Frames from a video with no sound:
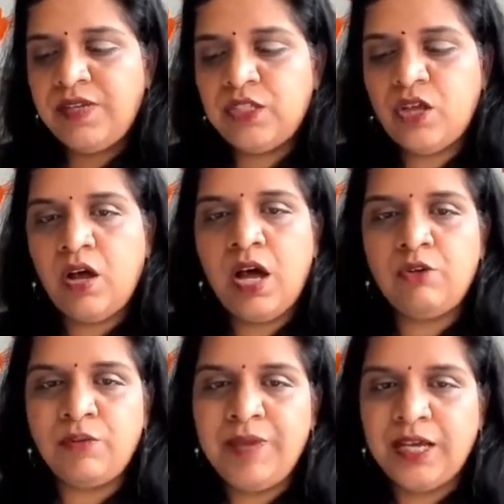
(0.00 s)
We saw
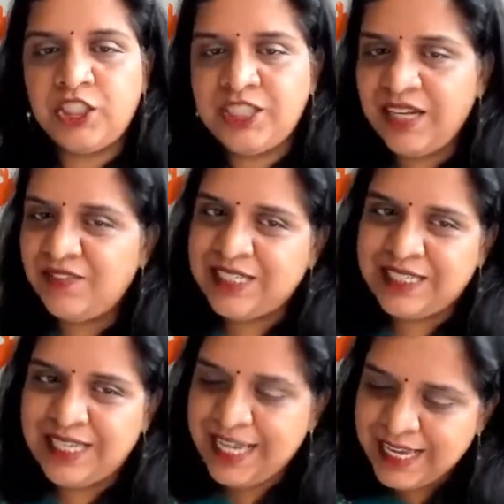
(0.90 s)
how to make a chick, which
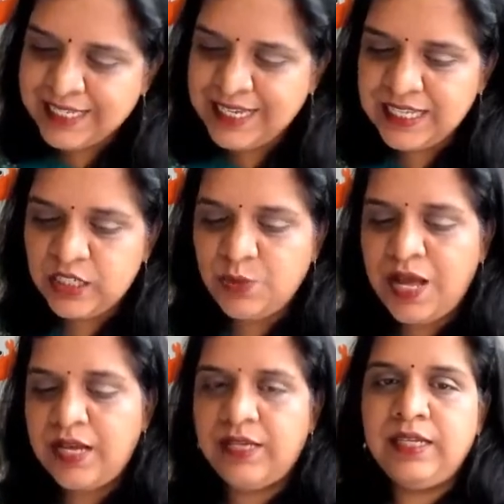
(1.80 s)
is the easiest
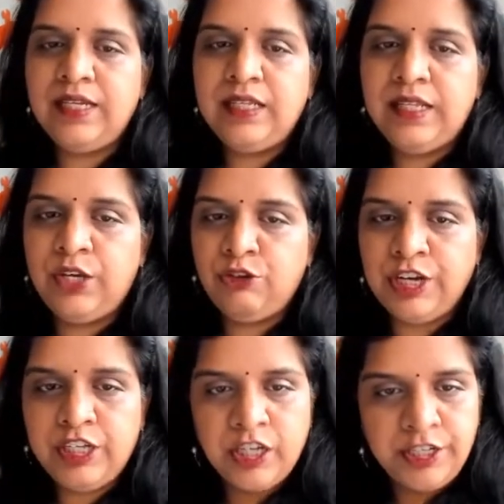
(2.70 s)
one. Then you
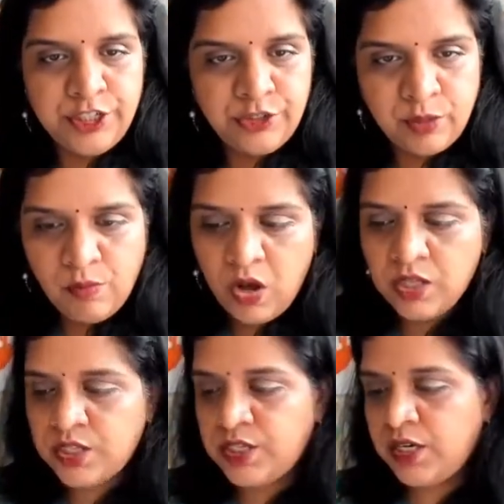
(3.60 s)
can turn it into a
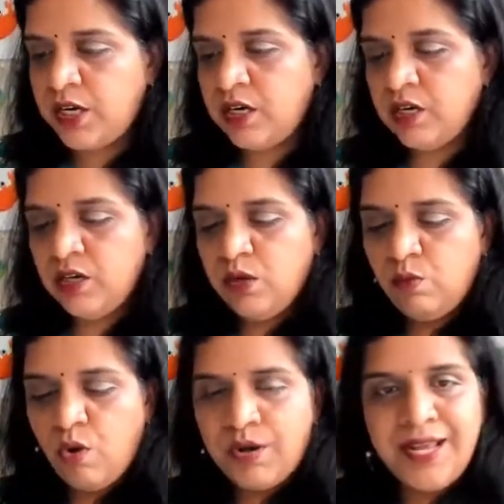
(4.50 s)
monster.
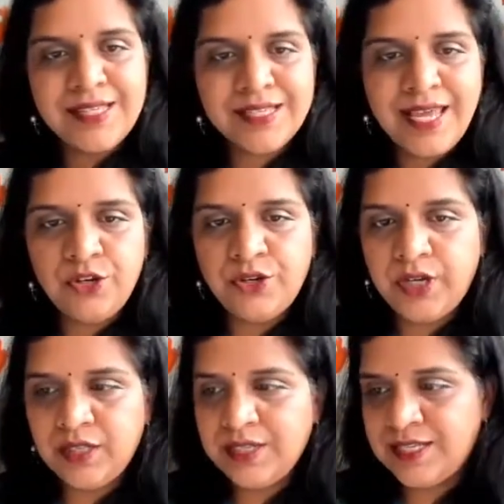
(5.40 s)
What else can
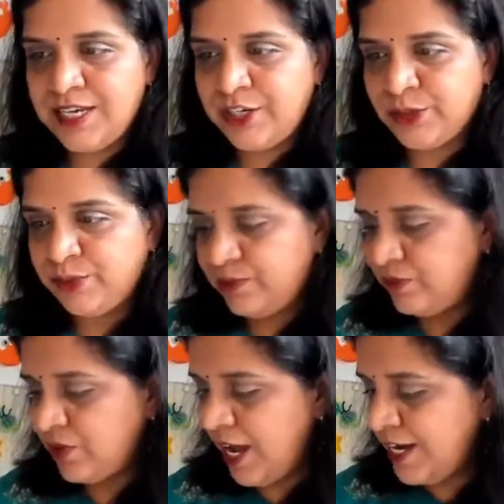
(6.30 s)
you turn this into,
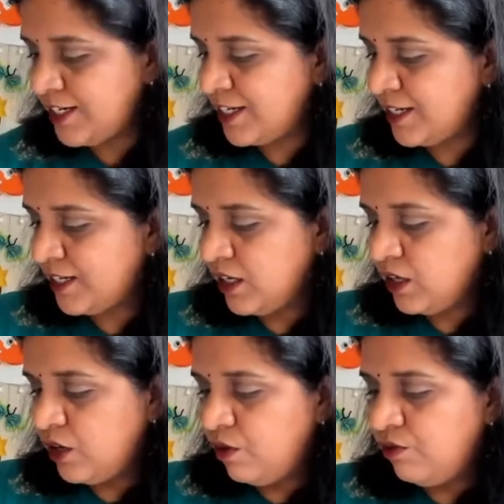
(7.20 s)
right?
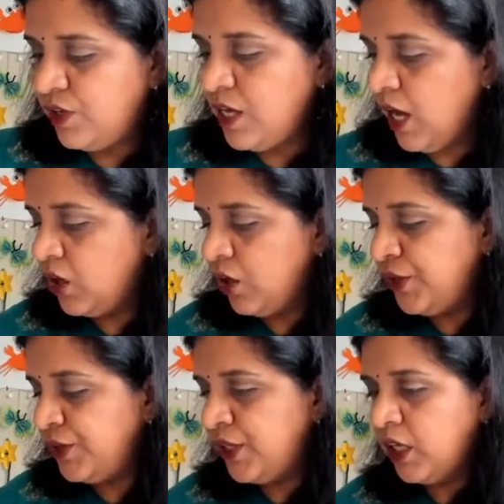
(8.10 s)
We are
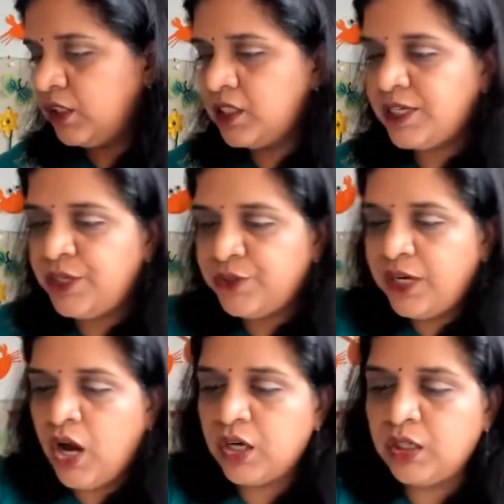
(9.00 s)
going to turn this into
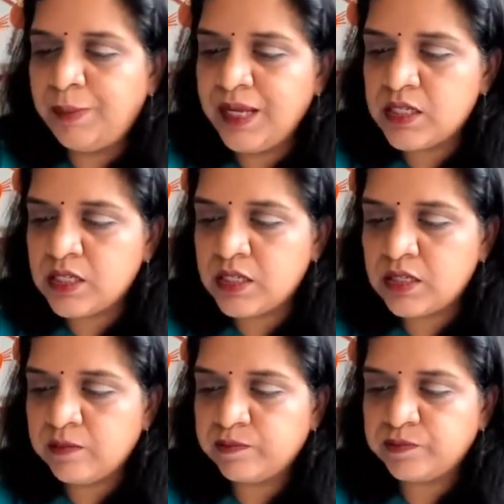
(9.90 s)
an
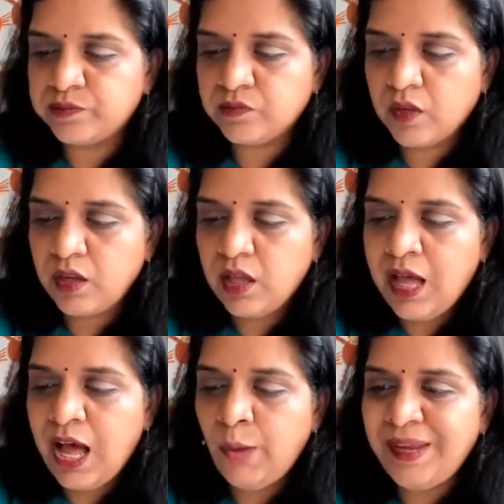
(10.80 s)
octopus.
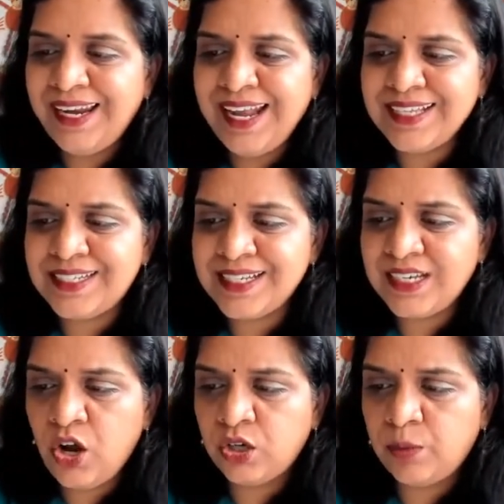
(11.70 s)
How many legs
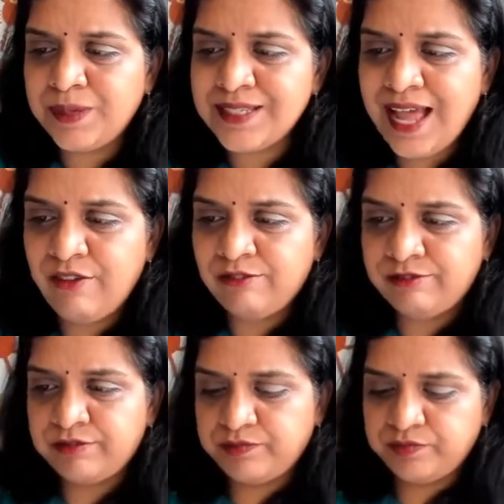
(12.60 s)
does an octopus
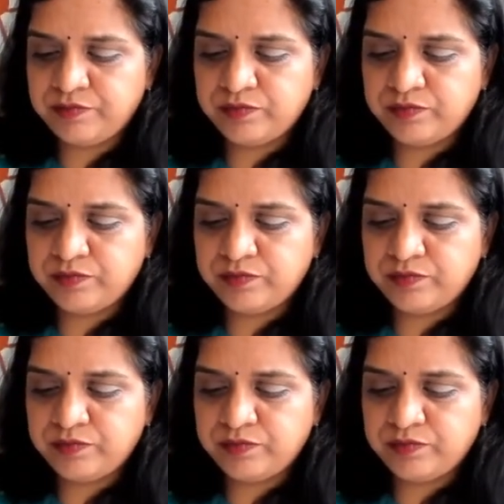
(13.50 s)
have?